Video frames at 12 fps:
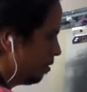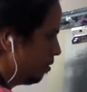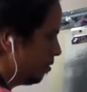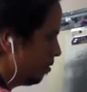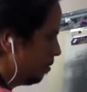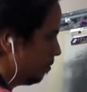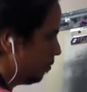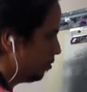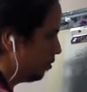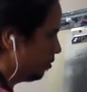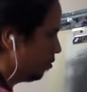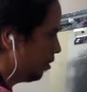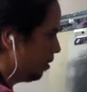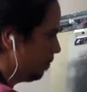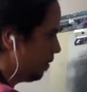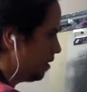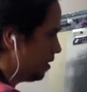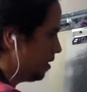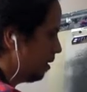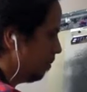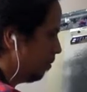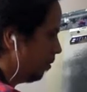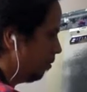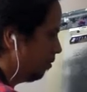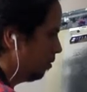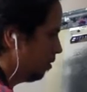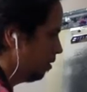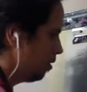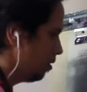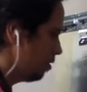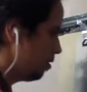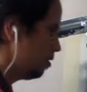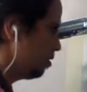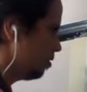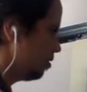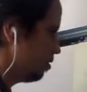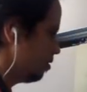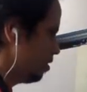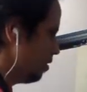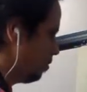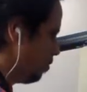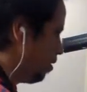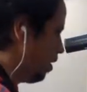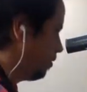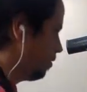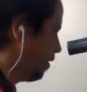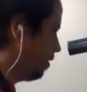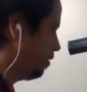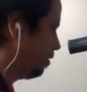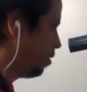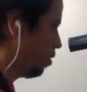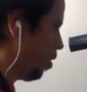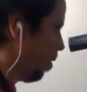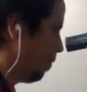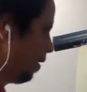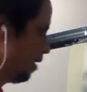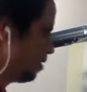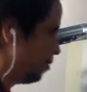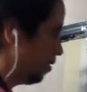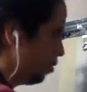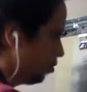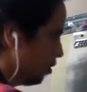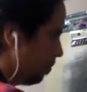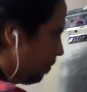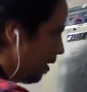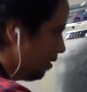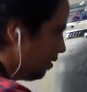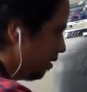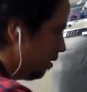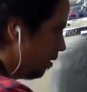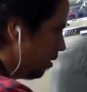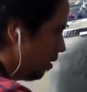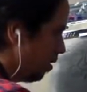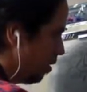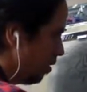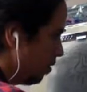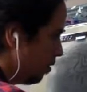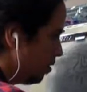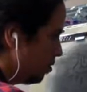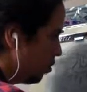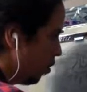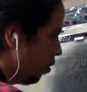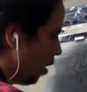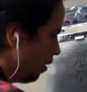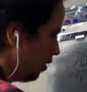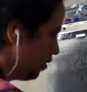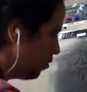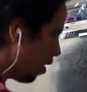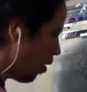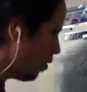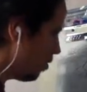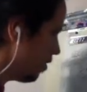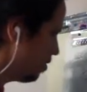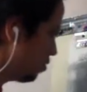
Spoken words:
It's important you keep it simple. Simple and then complex, because in painting things go, and in drawing things